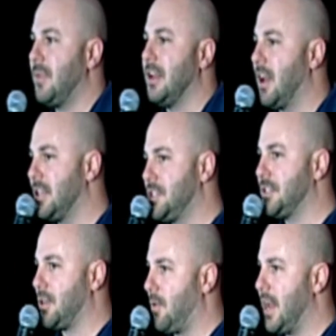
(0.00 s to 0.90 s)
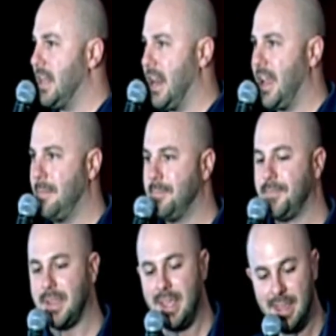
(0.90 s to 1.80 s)
not just a great name.
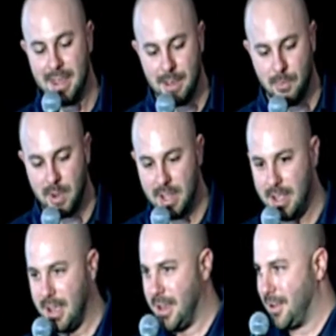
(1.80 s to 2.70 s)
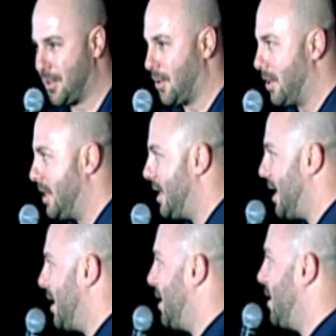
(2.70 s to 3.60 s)
We started
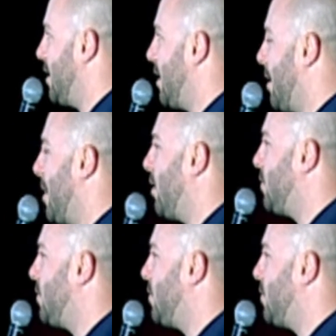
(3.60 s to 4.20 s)
in about